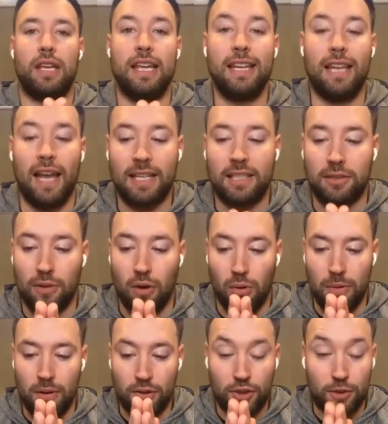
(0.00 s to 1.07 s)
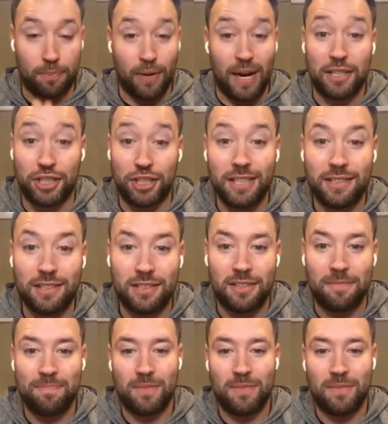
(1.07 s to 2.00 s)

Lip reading: likes spreadsheets.